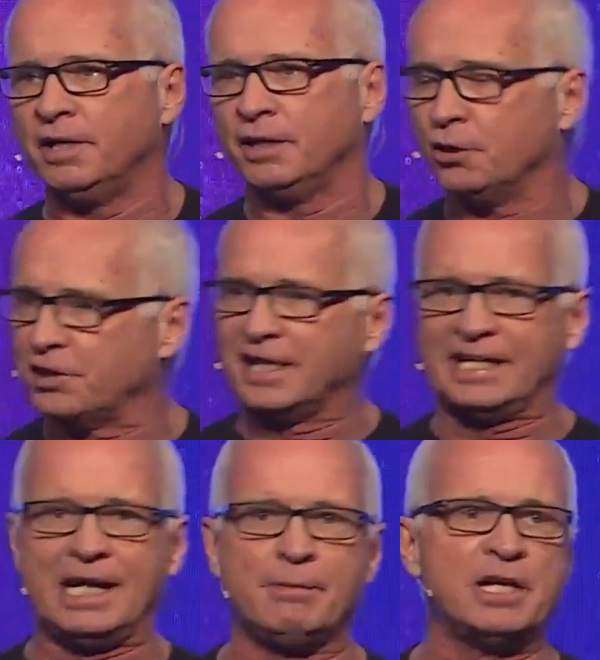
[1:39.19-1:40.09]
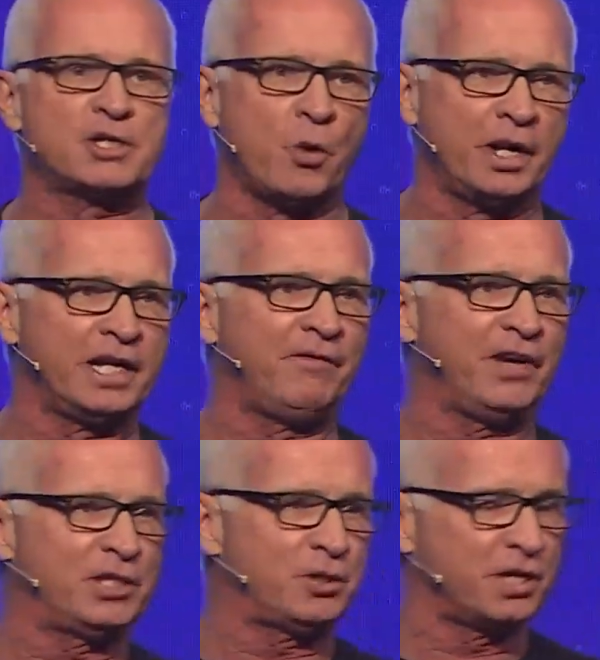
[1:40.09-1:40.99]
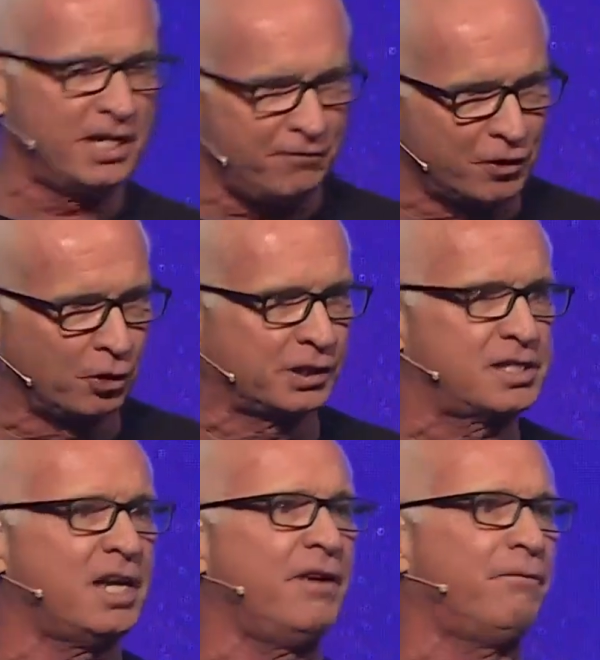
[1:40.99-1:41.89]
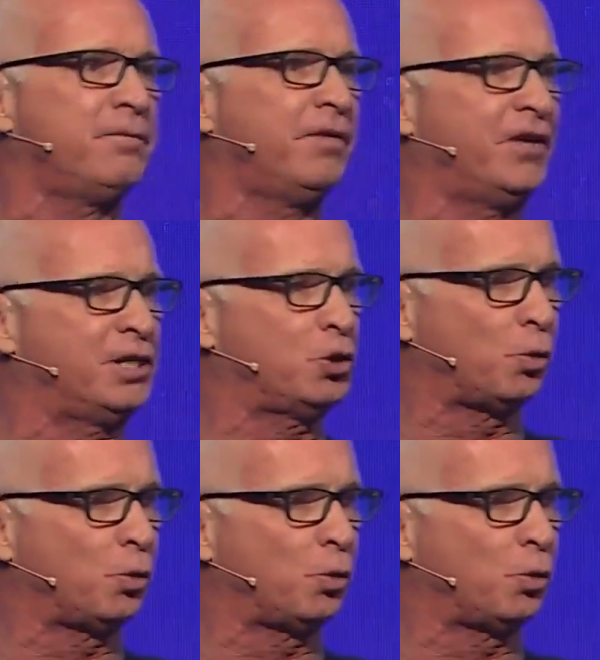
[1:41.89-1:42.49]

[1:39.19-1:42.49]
You'll think the enemy is going to defeat you, the difficulty is going to defeat you,